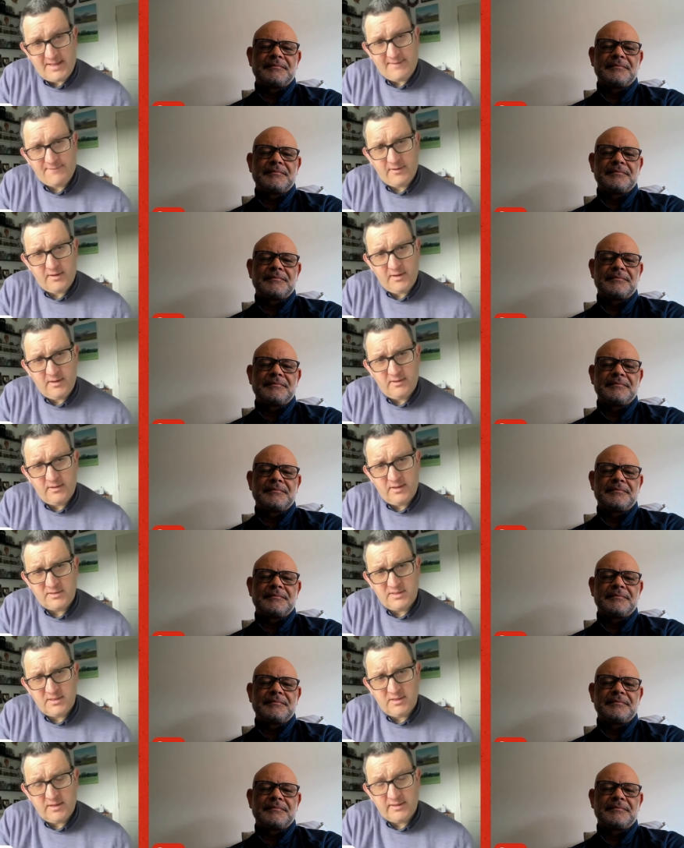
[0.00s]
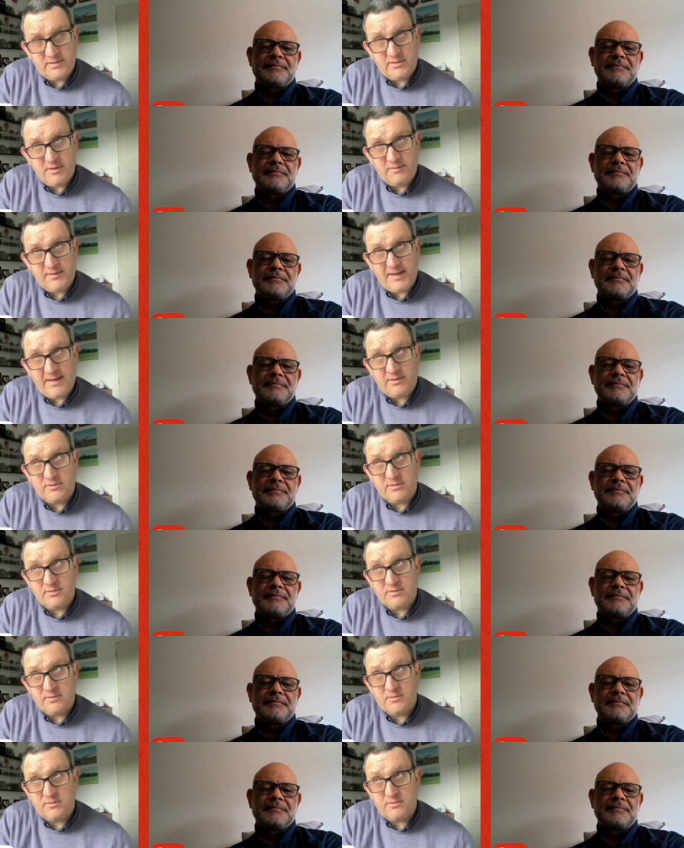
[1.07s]
Speaker 1: Africa '99,
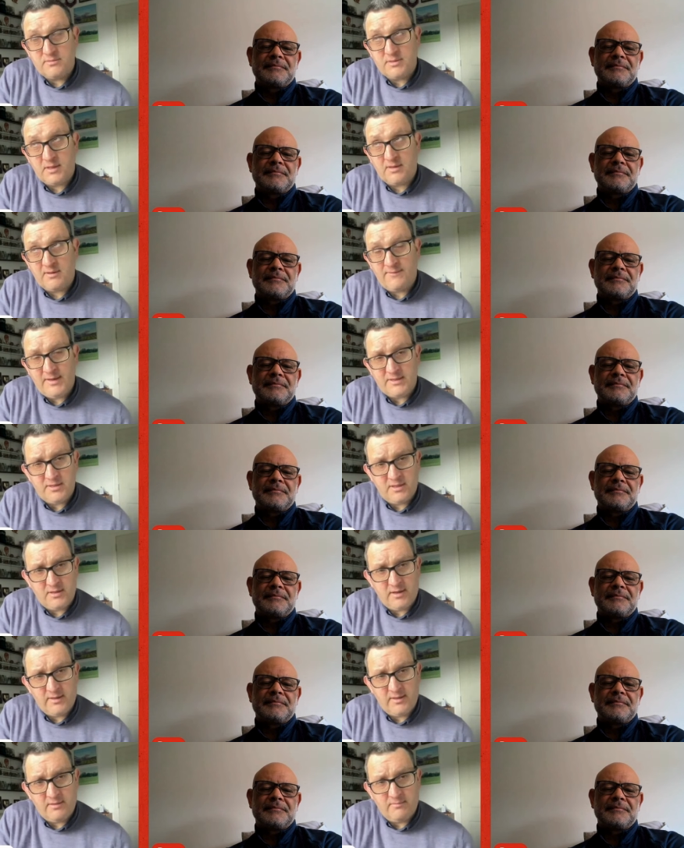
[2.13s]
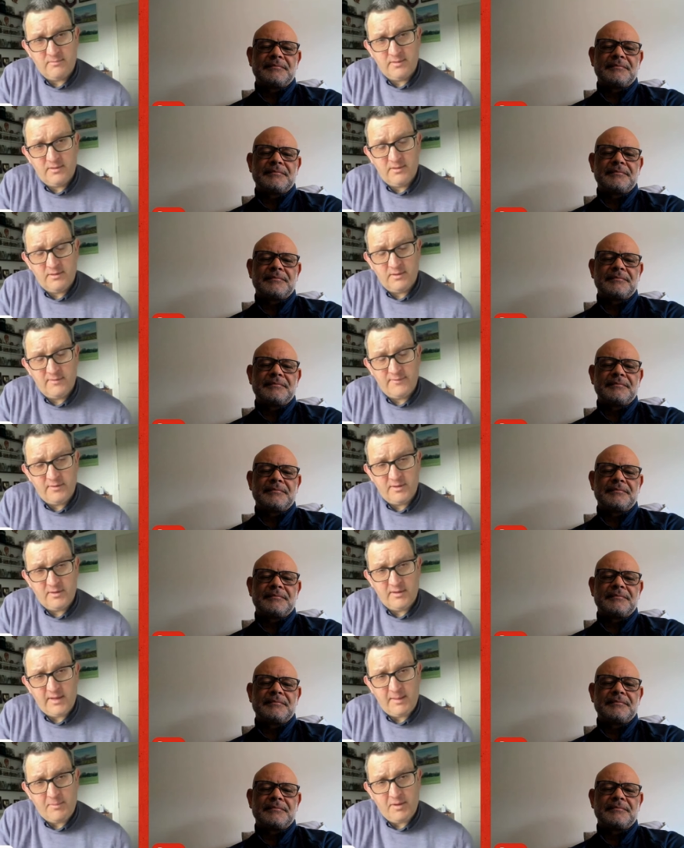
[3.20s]
2000. Duncan Fletcher liked the look of you,
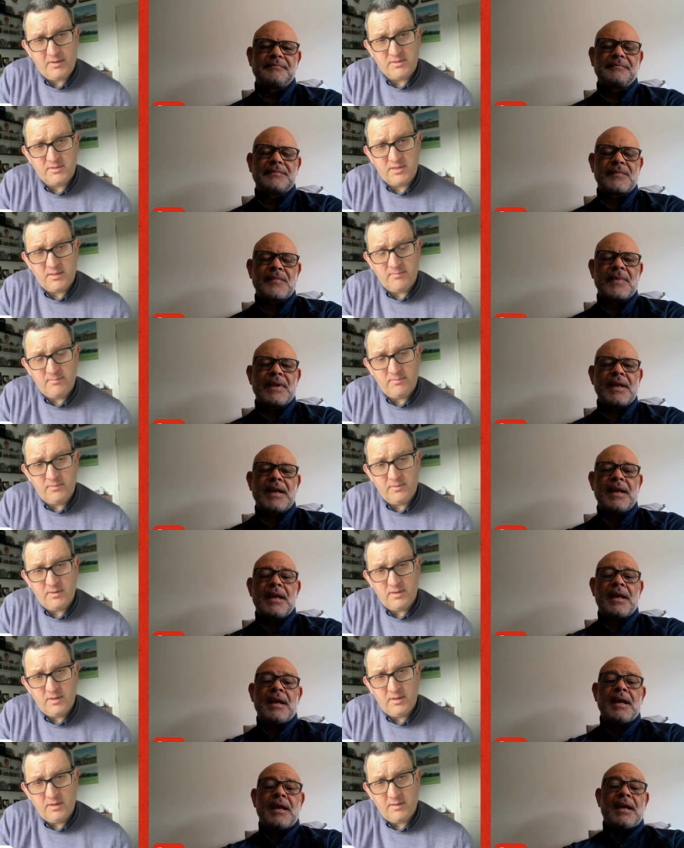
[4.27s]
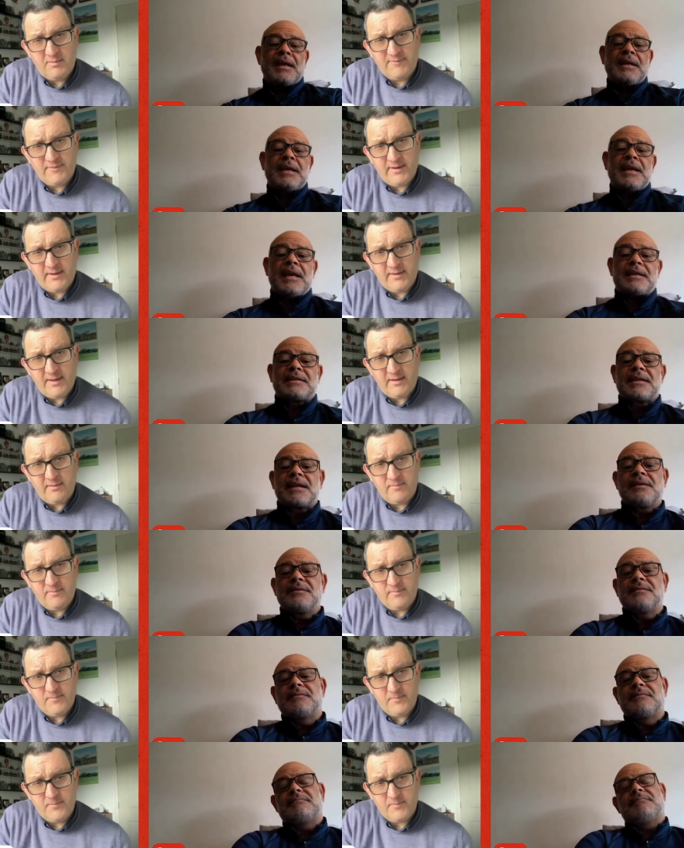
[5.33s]
didn't he? But um, I'm afraid. Yeah.
Speaker 2: So,
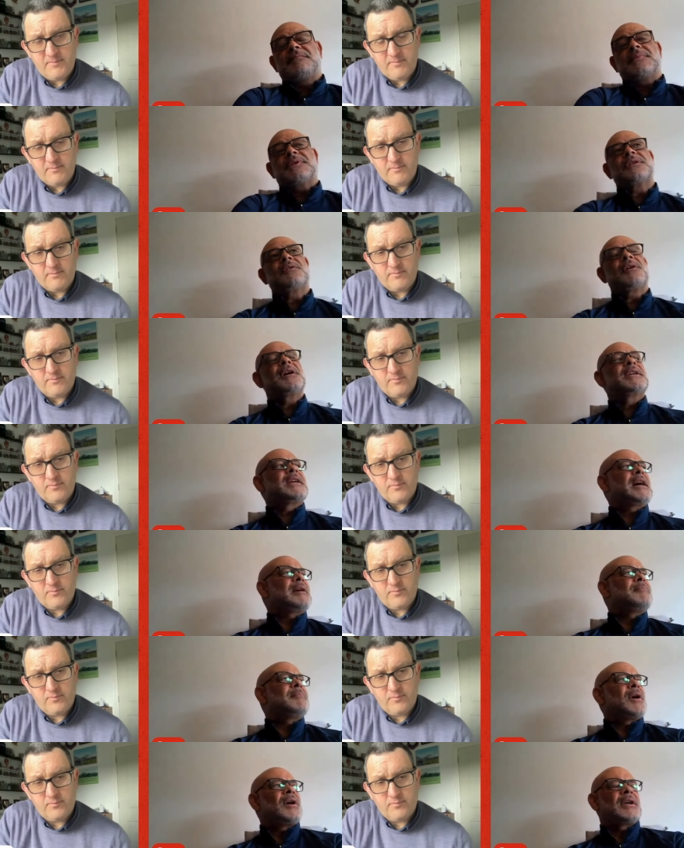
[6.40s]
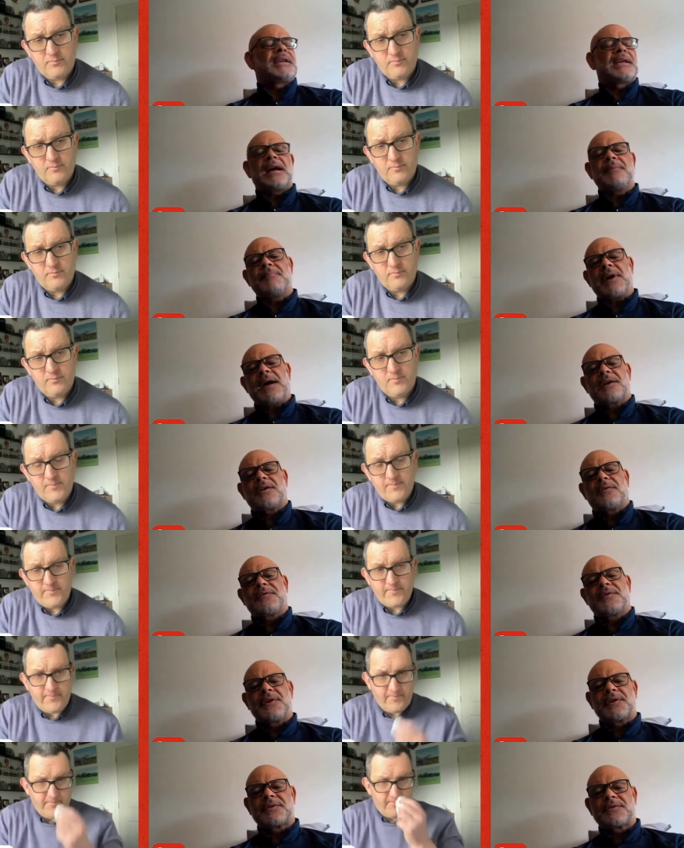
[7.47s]
so I came, I came back off
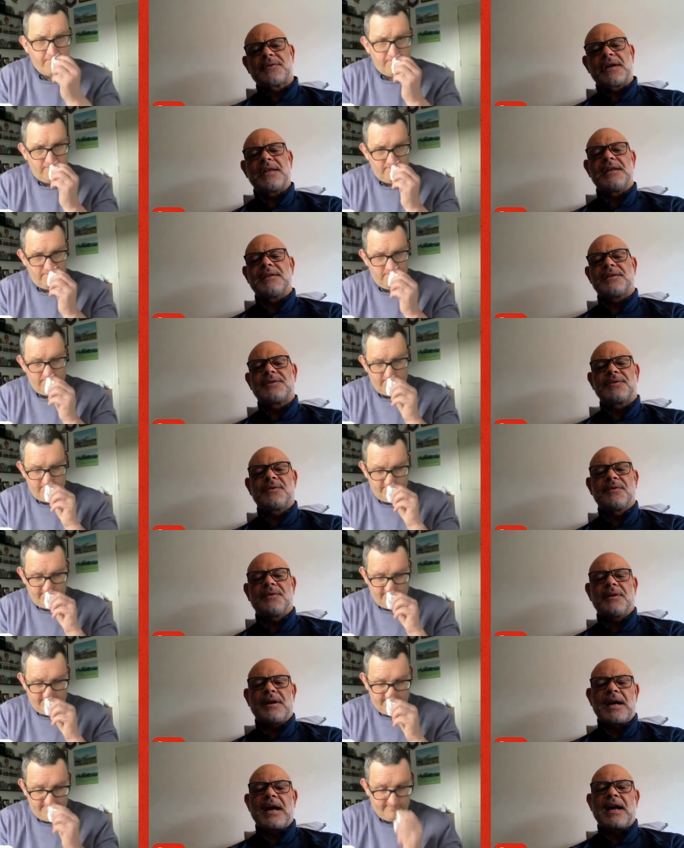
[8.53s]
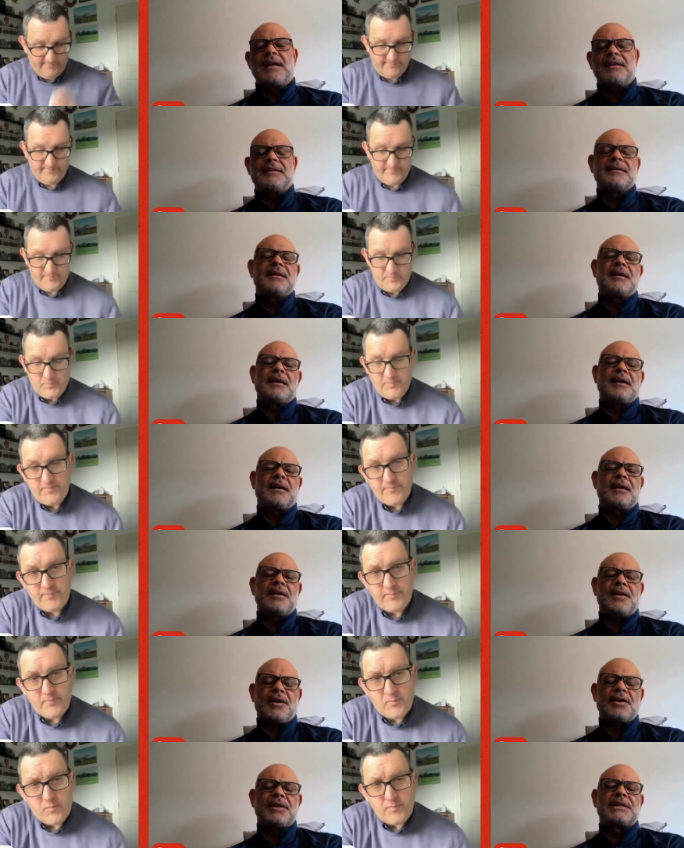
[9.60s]
the Australia tour, and I
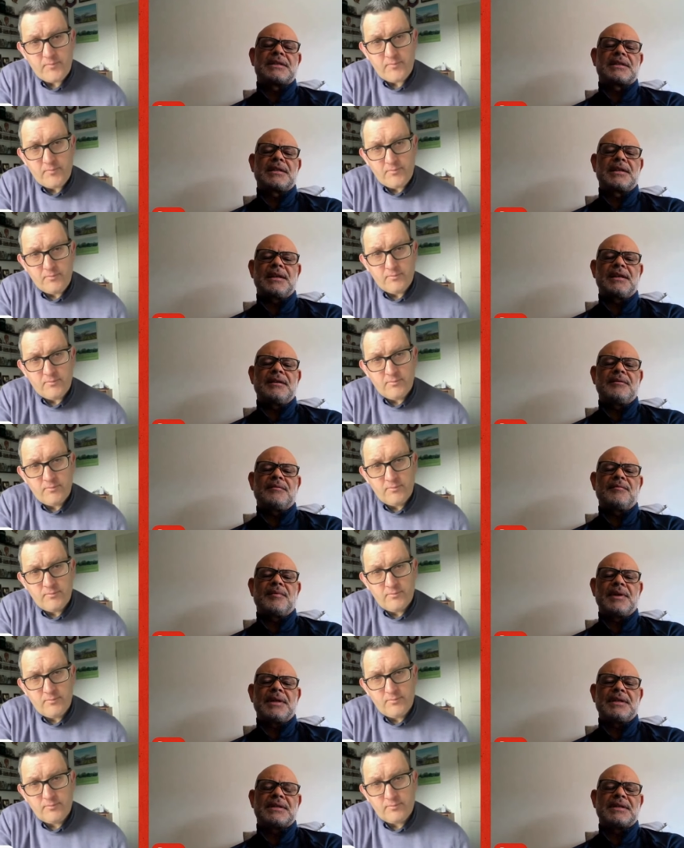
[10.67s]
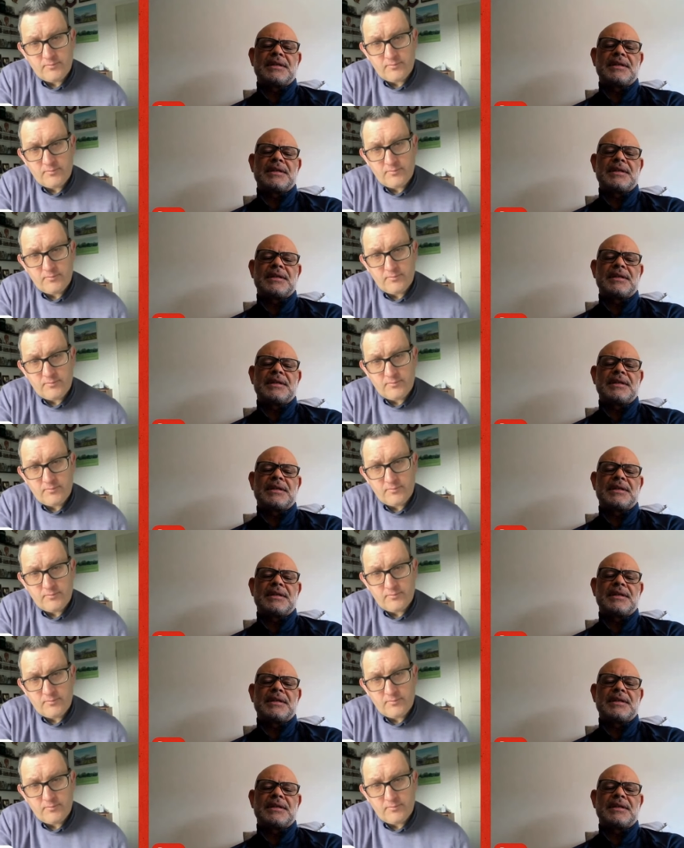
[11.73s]
honestly was